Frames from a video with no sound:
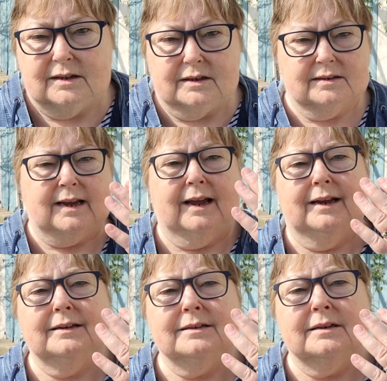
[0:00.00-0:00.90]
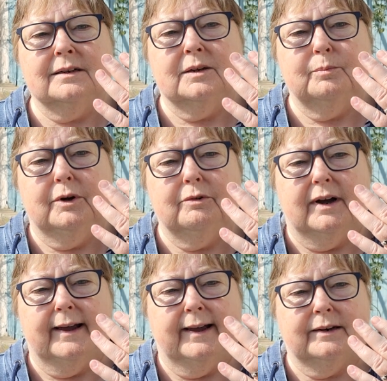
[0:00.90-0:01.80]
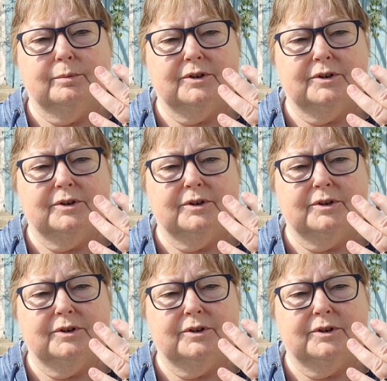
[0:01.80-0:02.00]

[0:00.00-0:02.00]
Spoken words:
in this hand, my right hand,